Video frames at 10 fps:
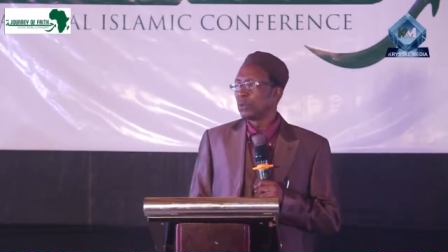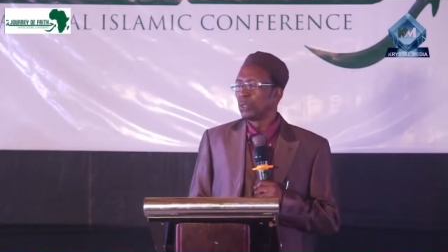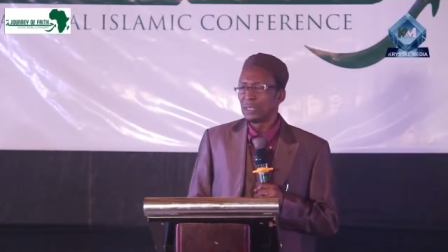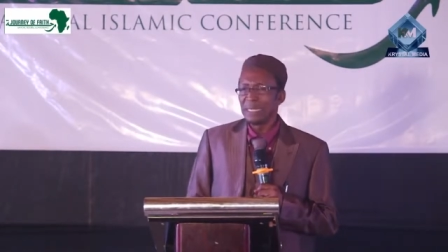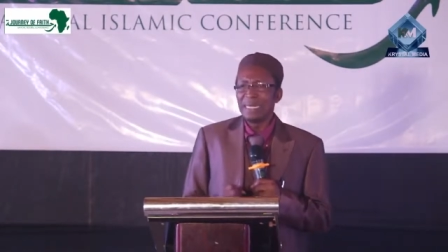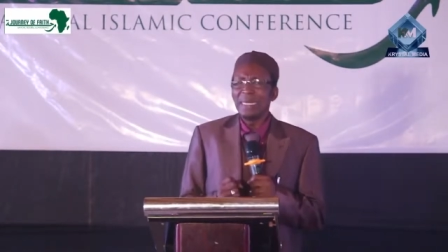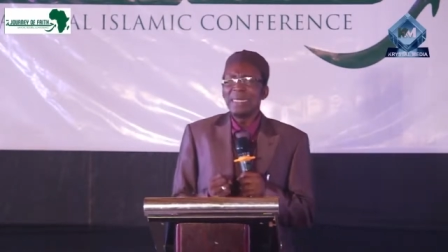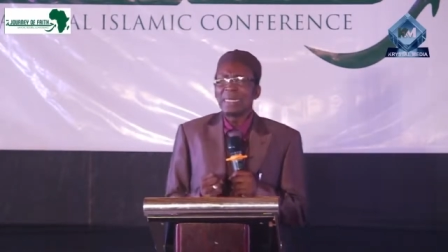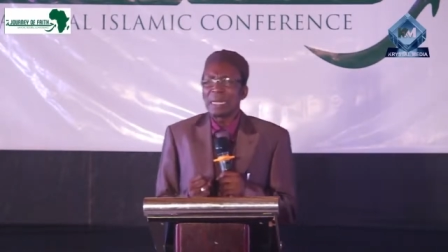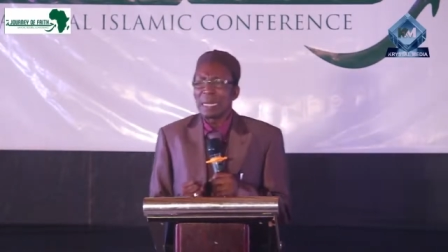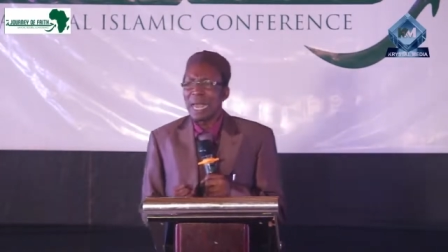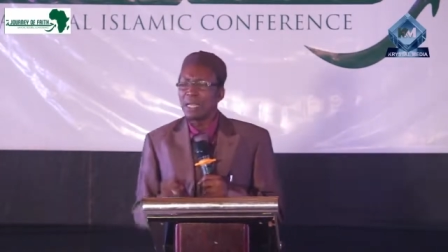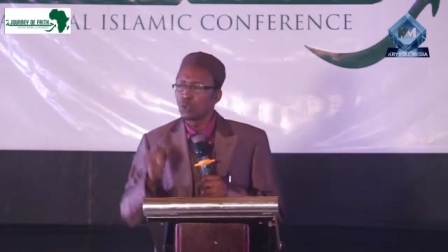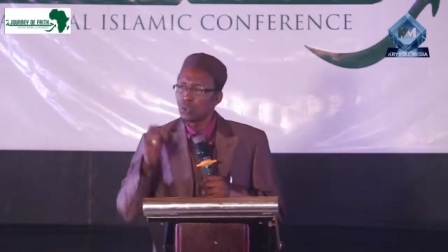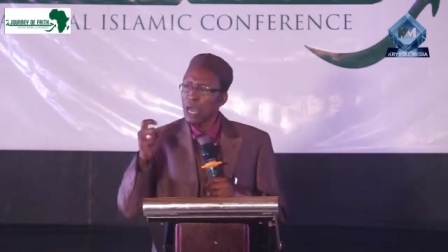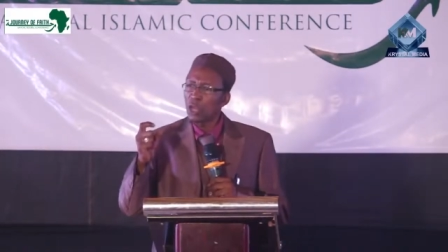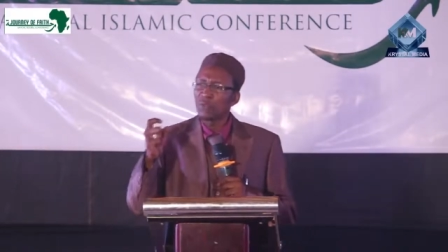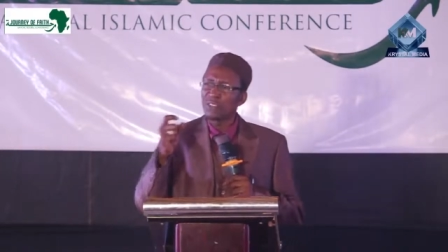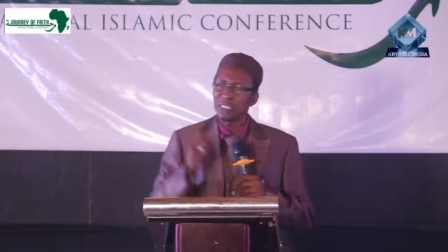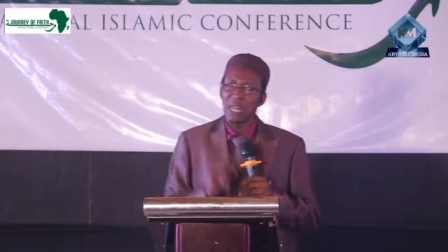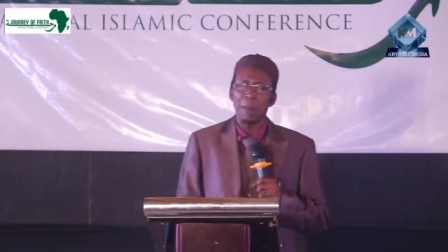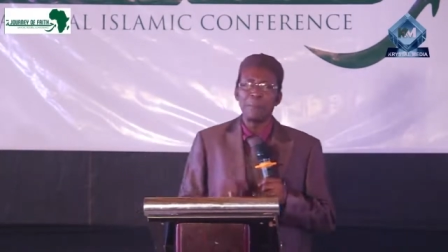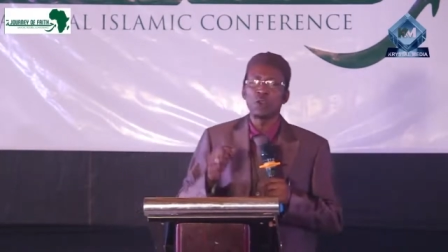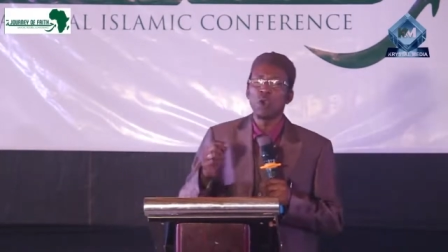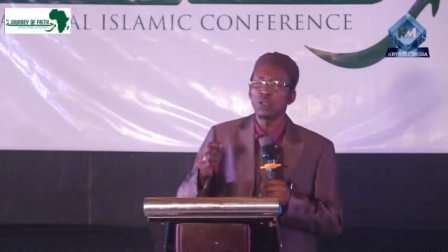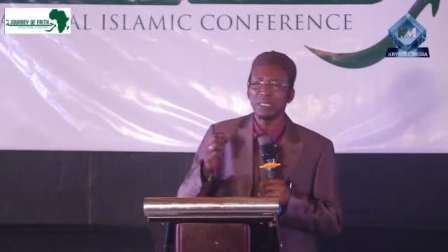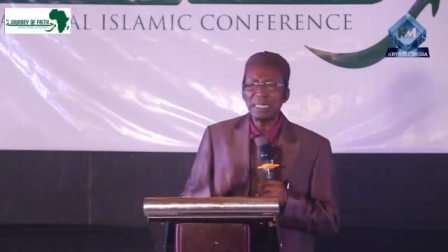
will incline to that of Islam because